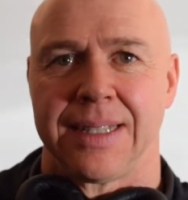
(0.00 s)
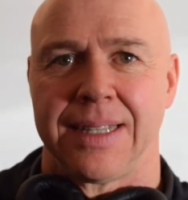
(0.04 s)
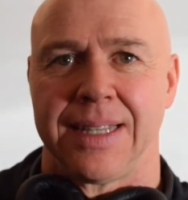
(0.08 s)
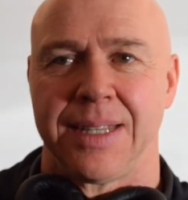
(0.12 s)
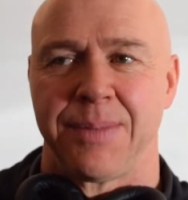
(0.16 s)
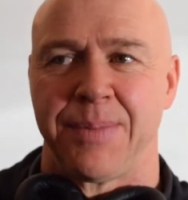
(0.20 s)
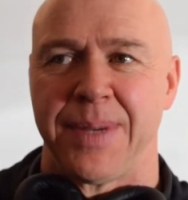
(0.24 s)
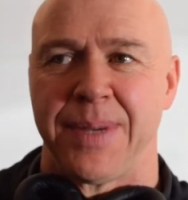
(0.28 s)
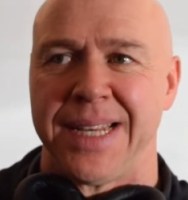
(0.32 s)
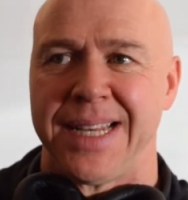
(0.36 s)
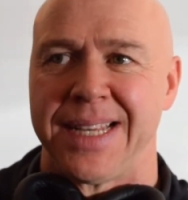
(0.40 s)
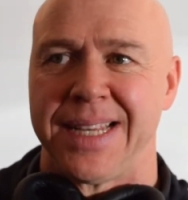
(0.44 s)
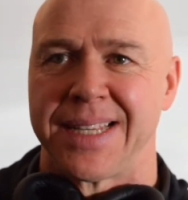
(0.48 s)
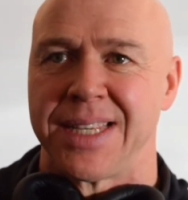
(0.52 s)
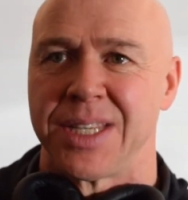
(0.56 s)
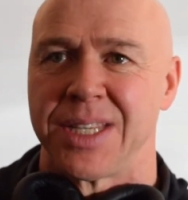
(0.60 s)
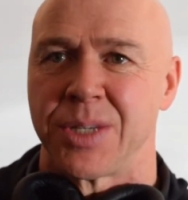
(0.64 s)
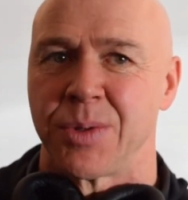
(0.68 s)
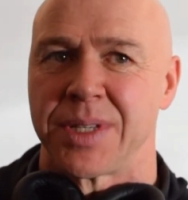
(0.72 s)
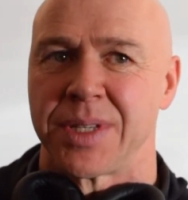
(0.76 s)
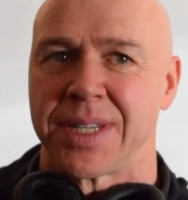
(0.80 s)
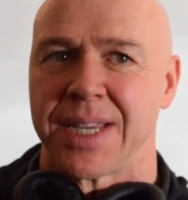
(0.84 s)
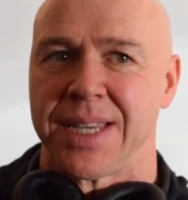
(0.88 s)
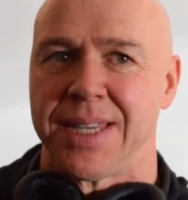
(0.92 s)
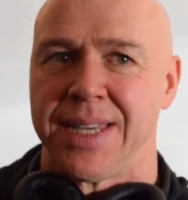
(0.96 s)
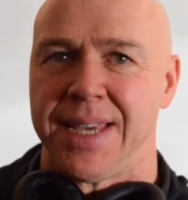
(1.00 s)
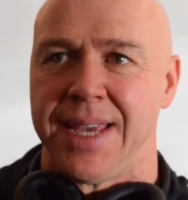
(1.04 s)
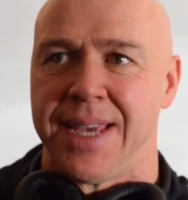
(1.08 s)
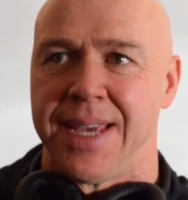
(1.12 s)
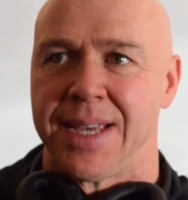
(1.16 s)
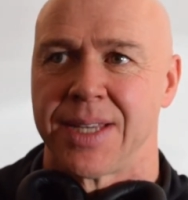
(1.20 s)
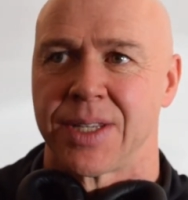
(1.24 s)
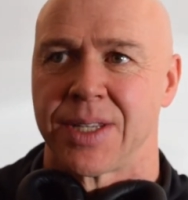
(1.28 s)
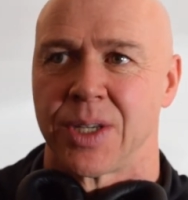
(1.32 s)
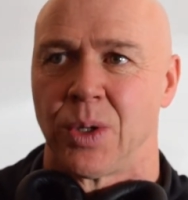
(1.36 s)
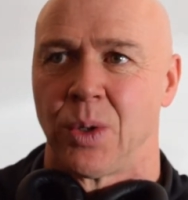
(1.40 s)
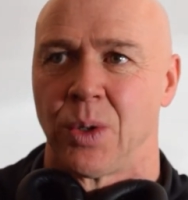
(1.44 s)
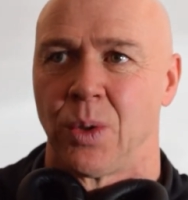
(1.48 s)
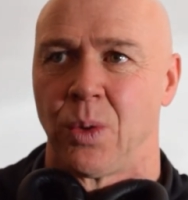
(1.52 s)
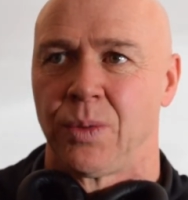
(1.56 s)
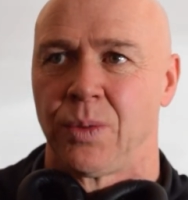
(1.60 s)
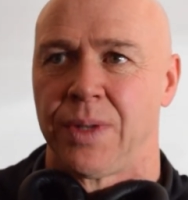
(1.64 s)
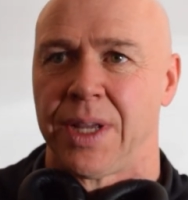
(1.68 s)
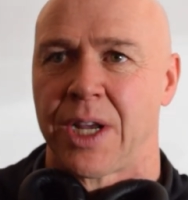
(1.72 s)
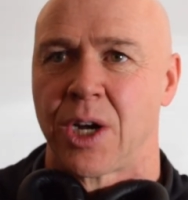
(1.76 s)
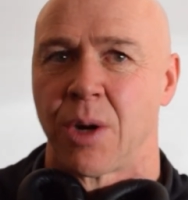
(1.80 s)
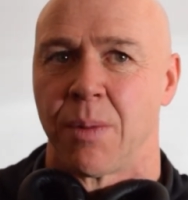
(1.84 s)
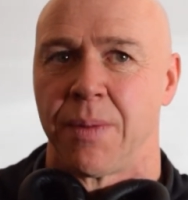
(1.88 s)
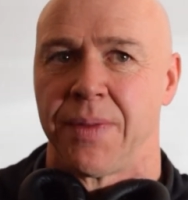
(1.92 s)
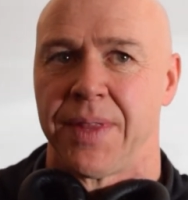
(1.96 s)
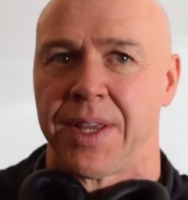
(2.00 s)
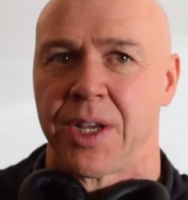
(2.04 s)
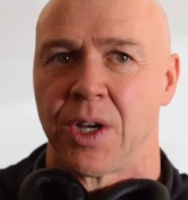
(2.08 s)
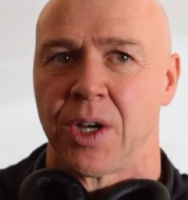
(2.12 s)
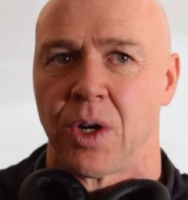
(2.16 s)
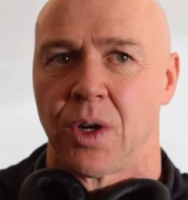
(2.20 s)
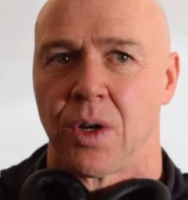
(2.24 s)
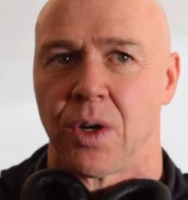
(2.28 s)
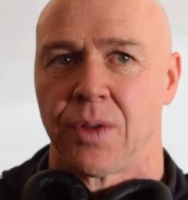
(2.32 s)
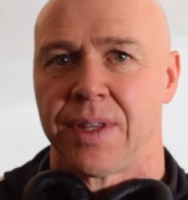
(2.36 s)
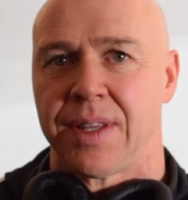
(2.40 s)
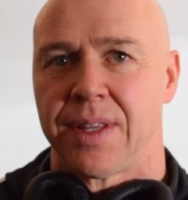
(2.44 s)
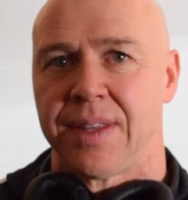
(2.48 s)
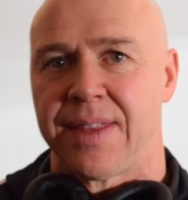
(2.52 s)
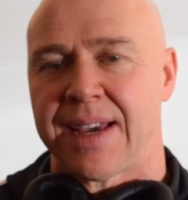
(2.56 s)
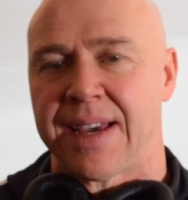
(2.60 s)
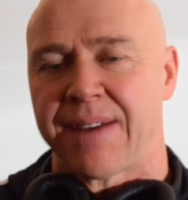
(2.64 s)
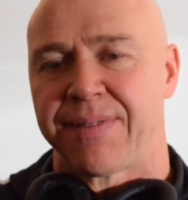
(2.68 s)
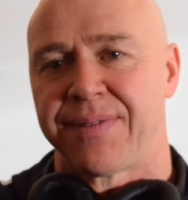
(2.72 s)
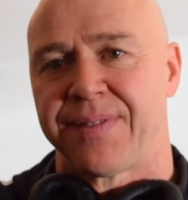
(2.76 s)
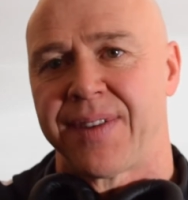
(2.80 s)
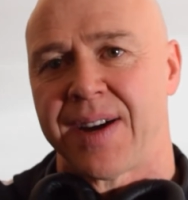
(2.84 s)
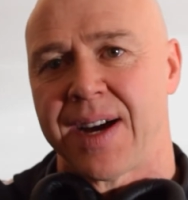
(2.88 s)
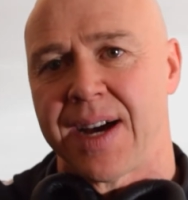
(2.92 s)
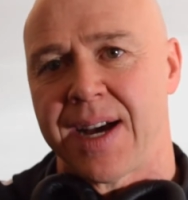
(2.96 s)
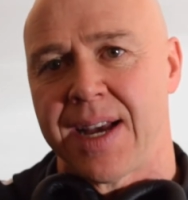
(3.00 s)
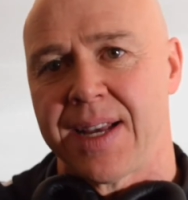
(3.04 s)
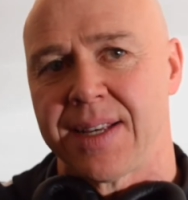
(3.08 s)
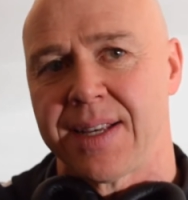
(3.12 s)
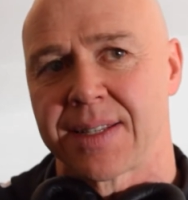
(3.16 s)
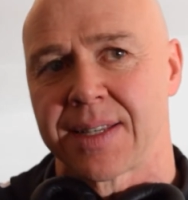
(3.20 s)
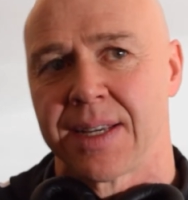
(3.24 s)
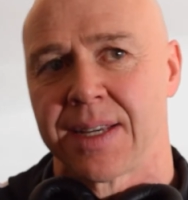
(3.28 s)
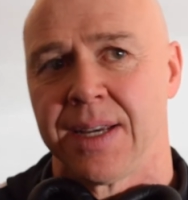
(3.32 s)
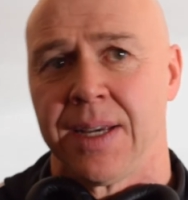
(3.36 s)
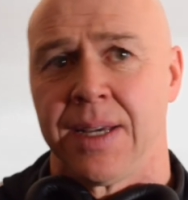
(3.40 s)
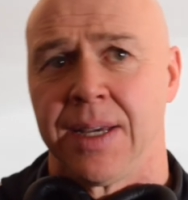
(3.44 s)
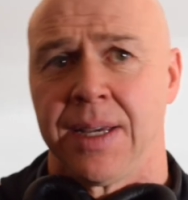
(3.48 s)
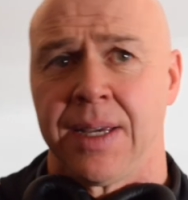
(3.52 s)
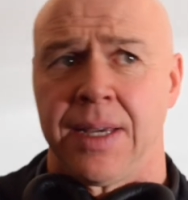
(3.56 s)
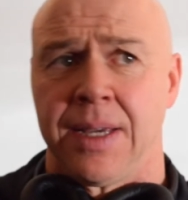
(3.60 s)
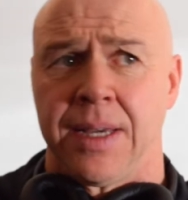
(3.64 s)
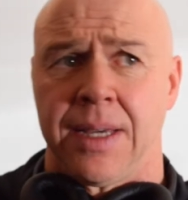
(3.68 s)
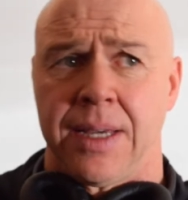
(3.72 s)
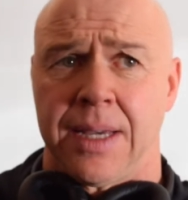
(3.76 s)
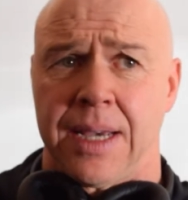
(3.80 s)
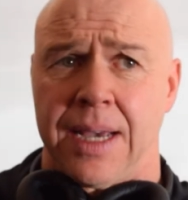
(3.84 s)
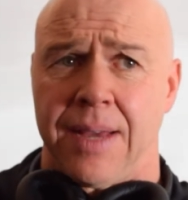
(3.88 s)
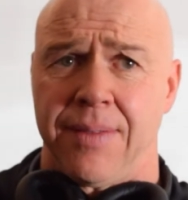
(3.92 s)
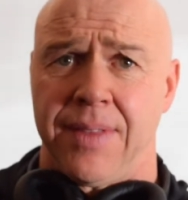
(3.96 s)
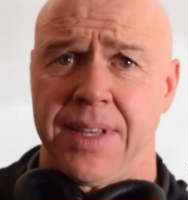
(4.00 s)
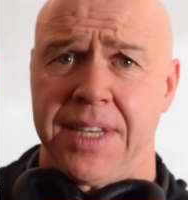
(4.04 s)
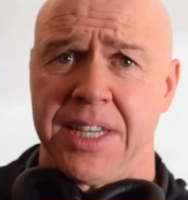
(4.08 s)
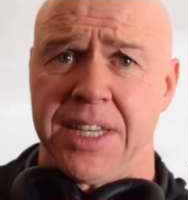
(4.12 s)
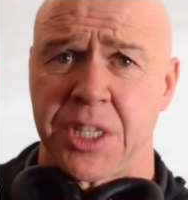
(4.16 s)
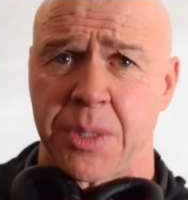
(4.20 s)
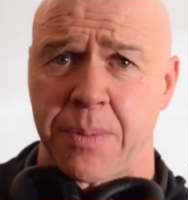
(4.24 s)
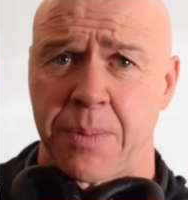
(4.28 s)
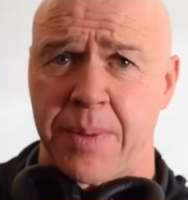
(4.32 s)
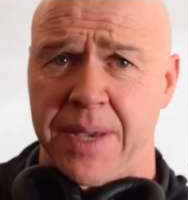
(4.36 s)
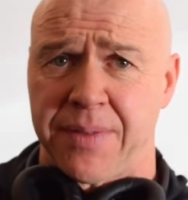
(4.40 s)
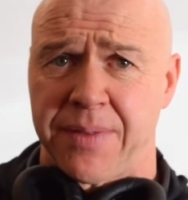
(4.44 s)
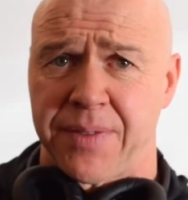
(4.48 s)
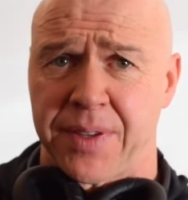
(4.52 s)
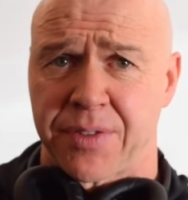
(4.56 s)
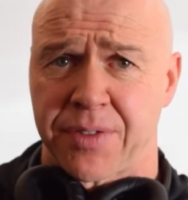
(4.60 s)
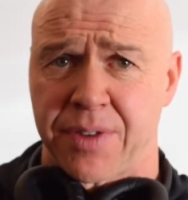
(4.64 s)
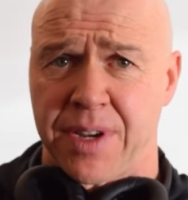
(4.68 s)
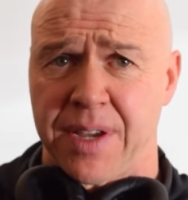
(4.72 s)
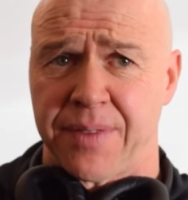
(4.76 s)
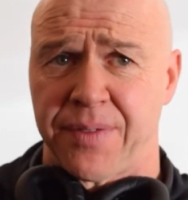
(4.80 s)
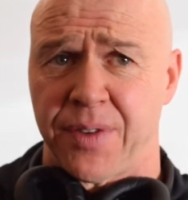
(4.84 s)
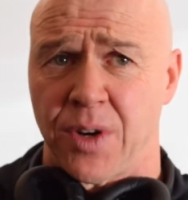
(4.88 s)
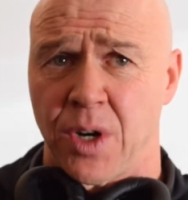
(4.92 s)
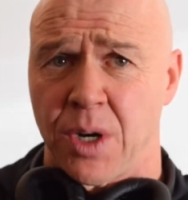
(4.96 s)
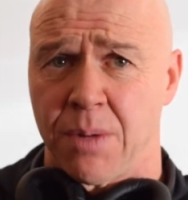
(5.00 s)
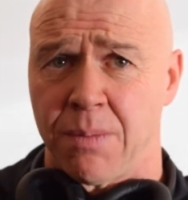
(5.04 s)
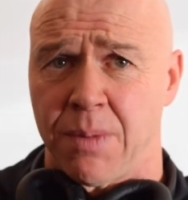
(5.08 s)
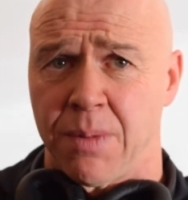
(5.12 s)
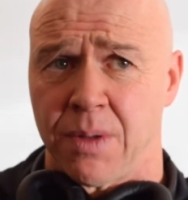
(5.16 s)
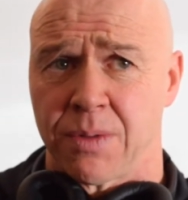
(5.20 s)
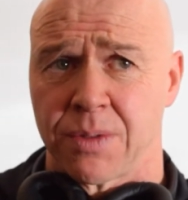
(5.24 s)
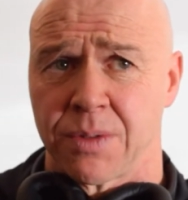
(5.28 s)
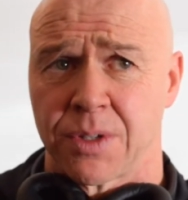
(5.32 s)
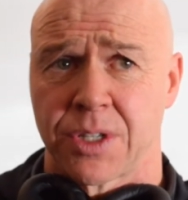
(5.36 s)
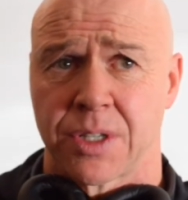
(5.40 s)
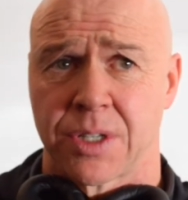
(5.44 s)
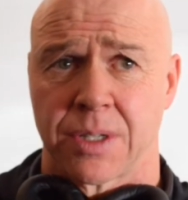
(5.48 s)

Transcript: he's been in since he was 10 years old. They come and they go, they have fights and they disappear for 3 or 4 months.